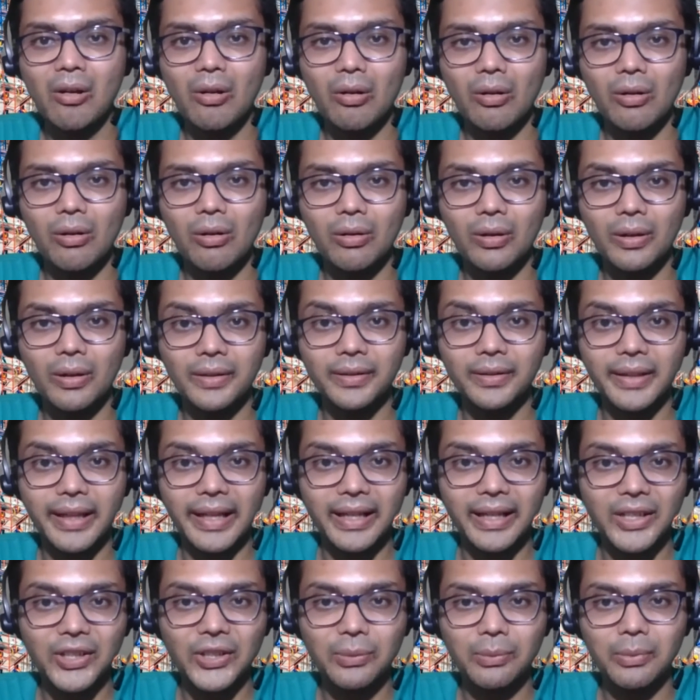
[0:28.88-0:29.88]
or the
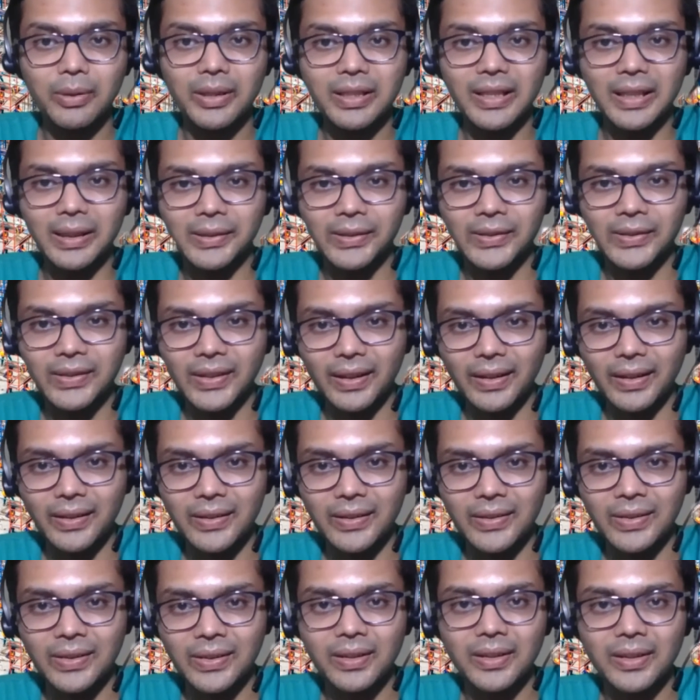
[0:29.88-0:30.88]
arrangement has
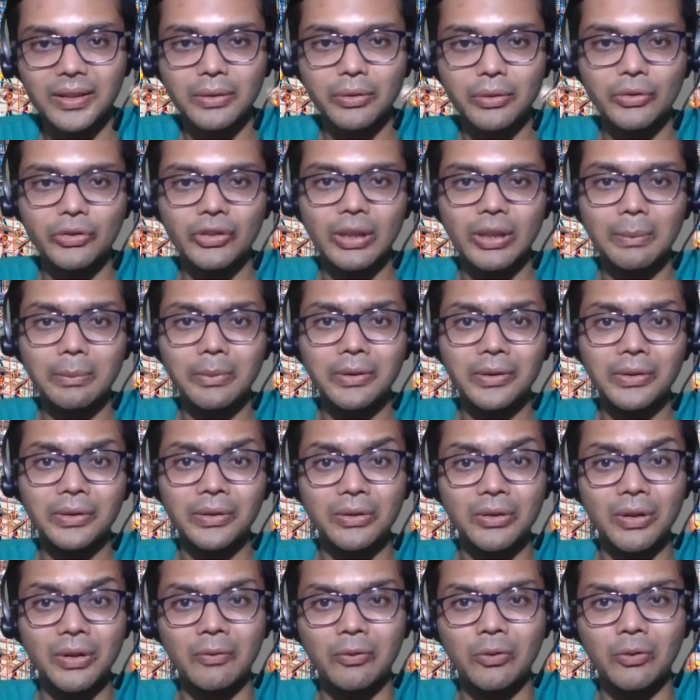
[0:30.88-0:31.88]
changed due to some
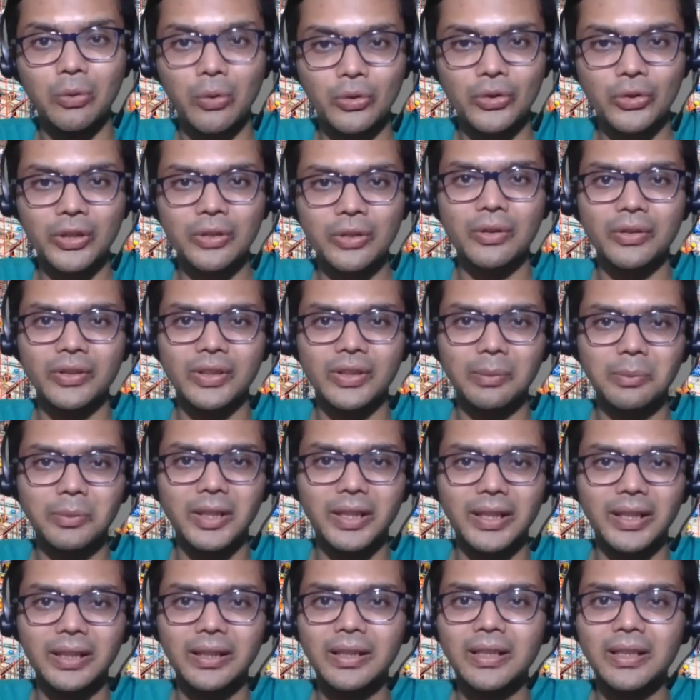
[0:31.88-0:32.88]
reason you have closed it or
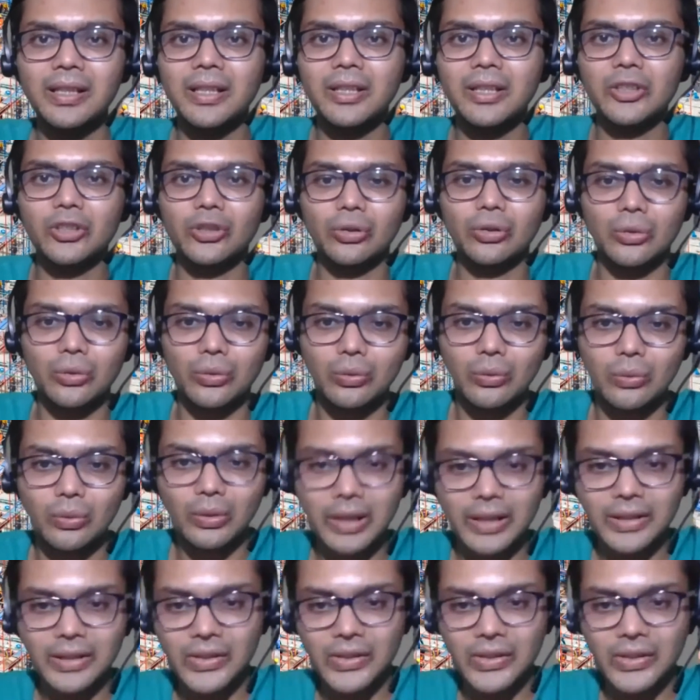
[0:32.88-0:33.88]
something. So
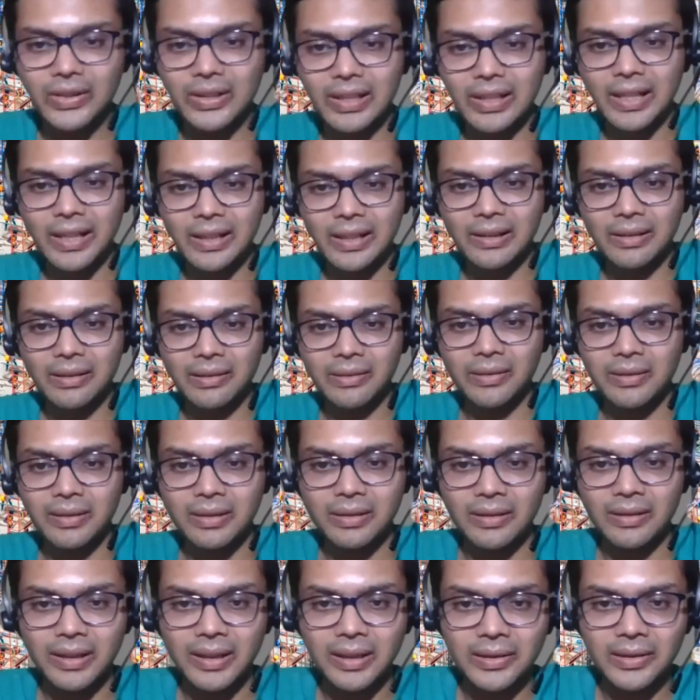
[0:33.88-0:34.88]
let's just let
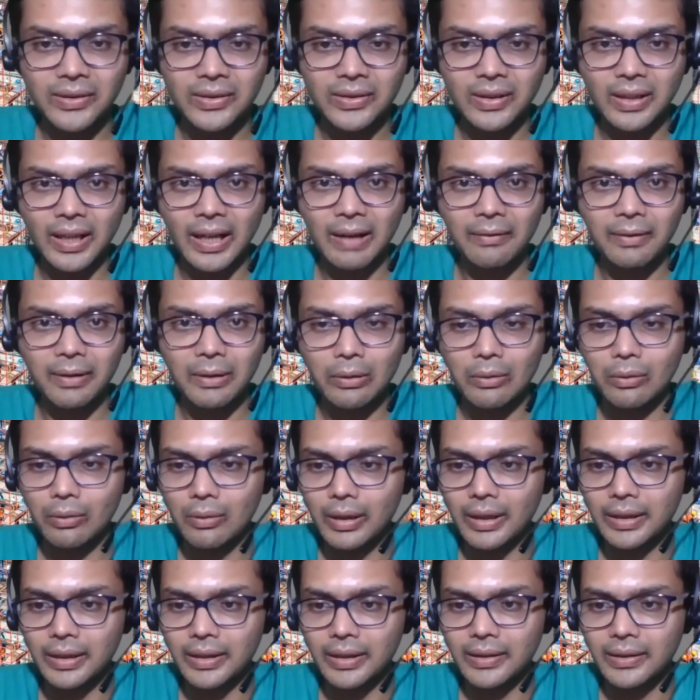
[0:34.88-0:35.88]
let us have a
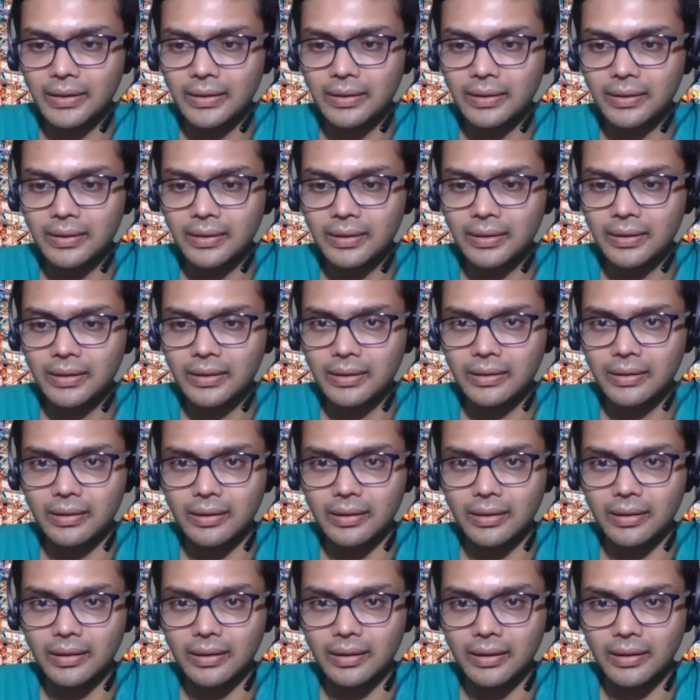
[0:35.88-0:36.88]
look at it
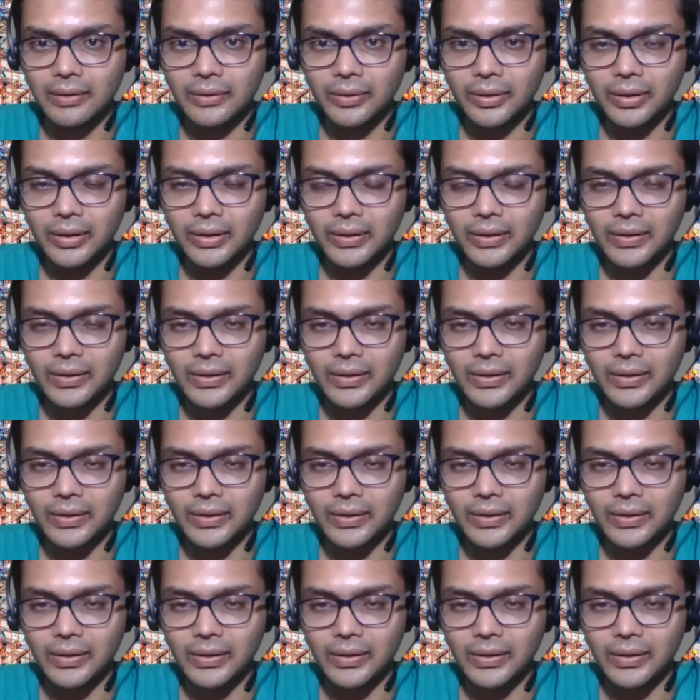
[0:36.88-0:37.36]
uh, as you can